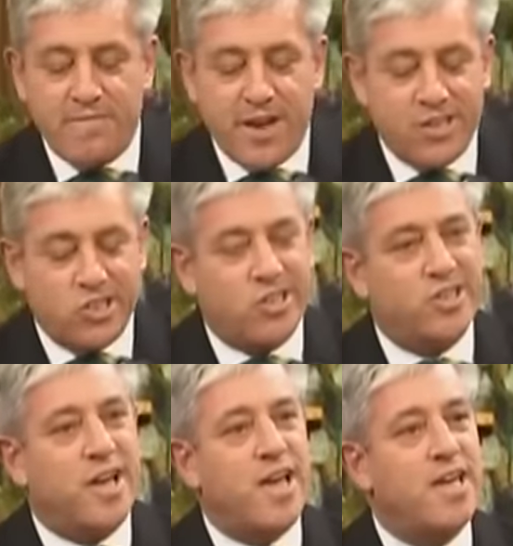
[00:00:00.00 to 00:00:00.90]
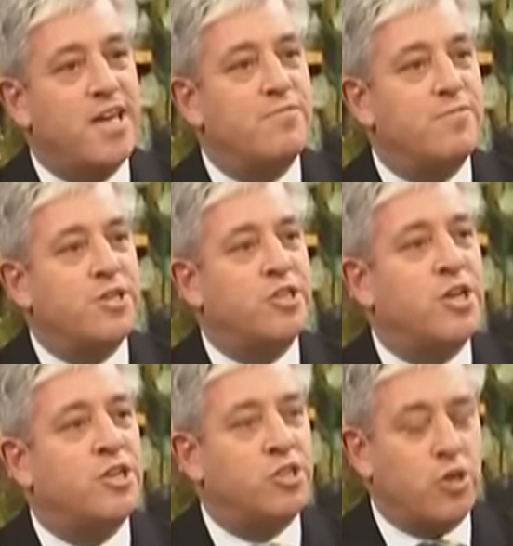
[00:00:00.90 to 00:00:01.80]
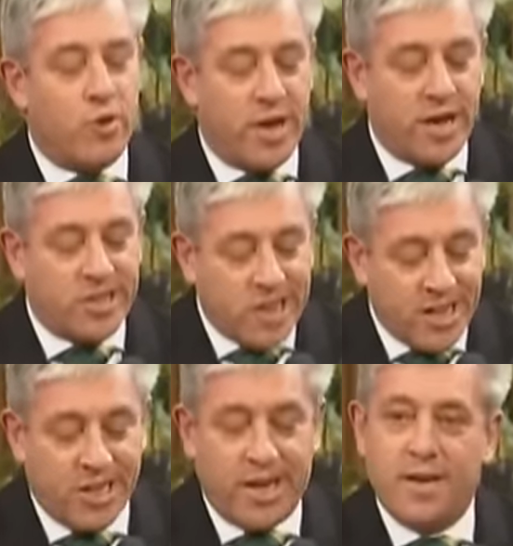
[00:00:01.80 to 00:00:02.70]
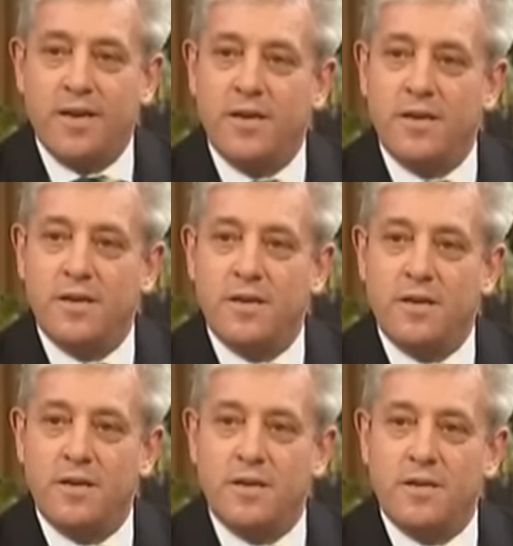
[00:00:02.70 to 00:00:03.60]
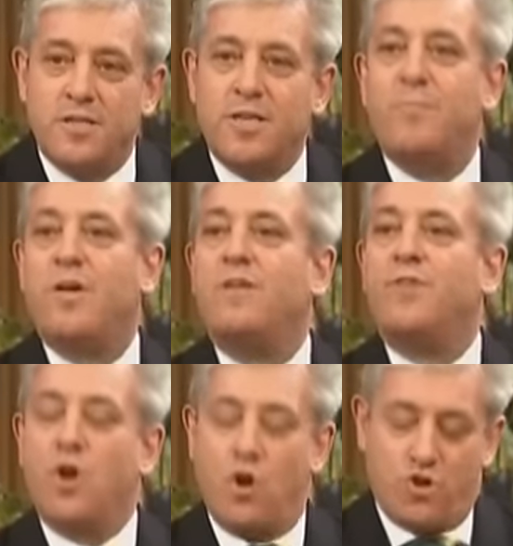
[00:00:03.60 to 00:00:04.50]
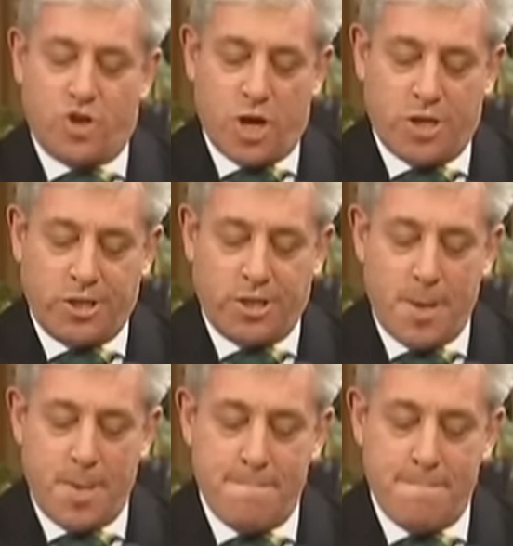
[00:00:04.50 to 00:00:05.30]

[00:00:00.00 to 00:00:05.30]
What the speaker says: events today in this historic setting something of a contrast.